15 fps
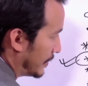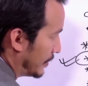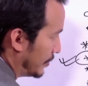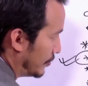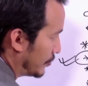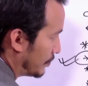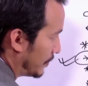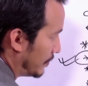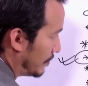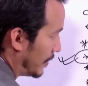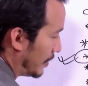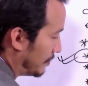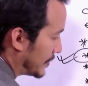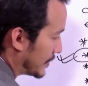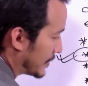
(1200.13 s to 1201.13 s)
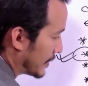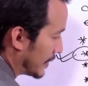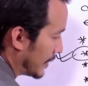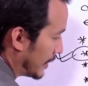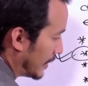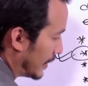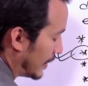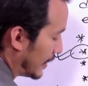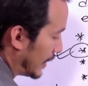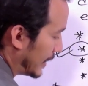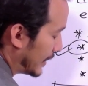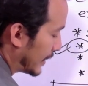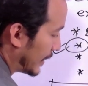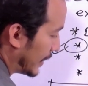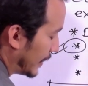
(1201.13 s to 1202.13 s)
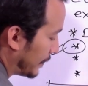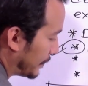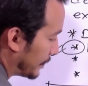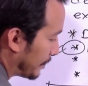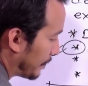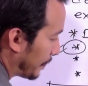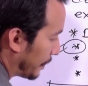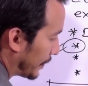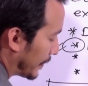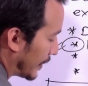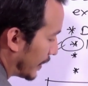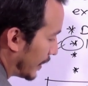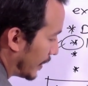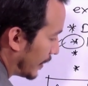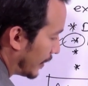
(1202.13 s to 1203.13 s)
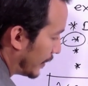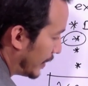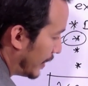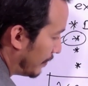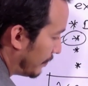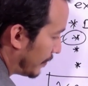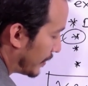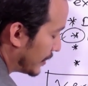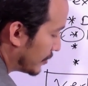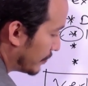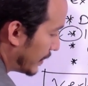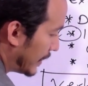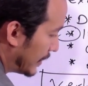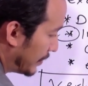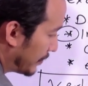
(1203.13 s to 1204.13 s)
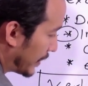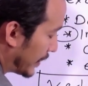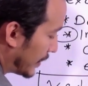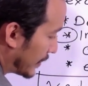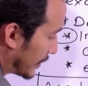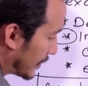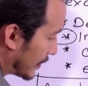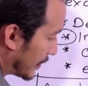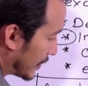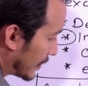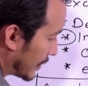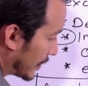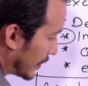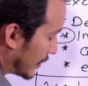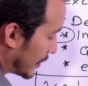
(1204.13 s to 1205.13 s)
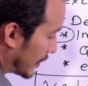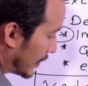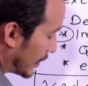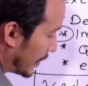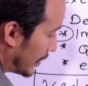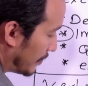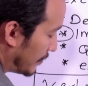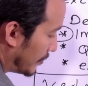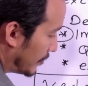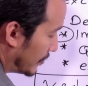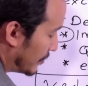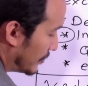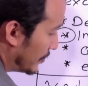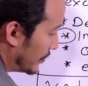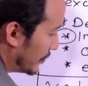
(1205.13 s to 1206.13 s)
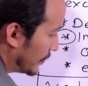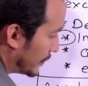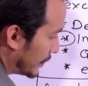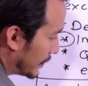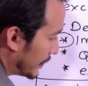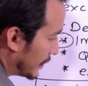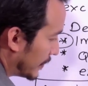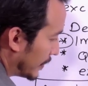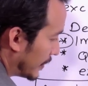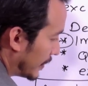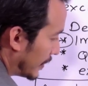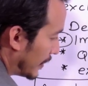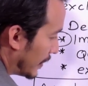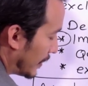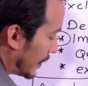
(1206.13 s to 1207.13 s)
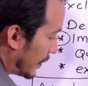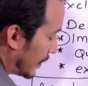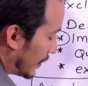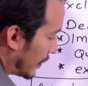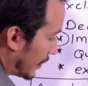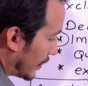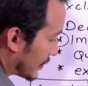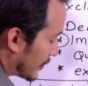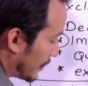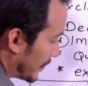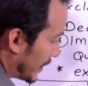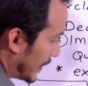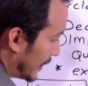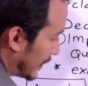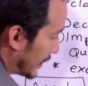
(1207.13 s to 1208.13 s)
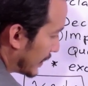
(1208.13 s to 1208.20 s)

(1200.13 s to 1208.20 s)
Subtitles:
useful verbs like never as well. You can never do something.